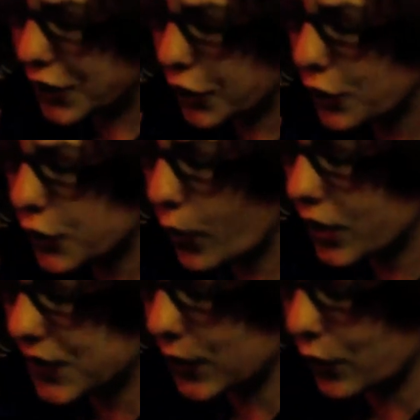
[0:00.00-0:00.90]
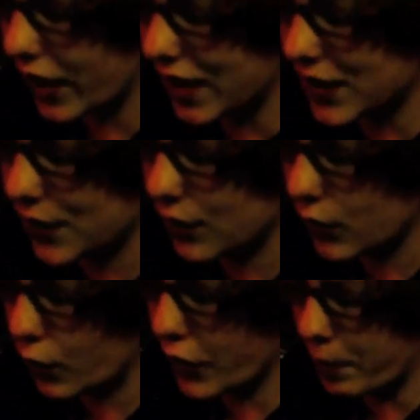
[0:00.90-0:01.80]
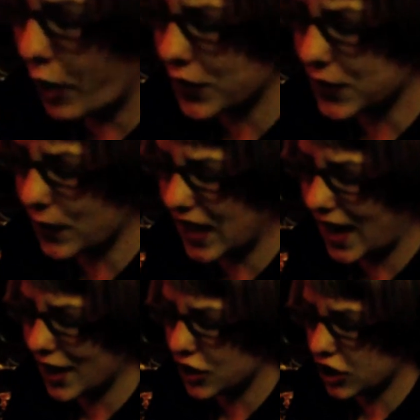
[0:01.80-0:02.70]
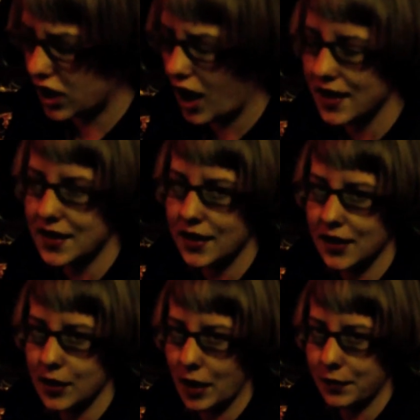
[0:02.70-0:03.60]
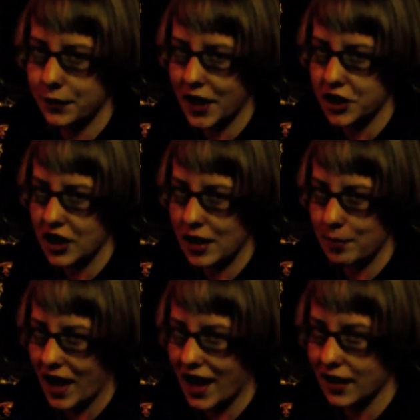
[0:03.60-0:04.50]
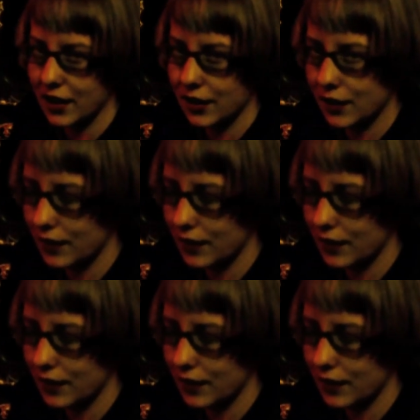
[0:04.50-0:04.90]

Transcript: I turned towards the crate while the bars of the cage cut into my flesh and back.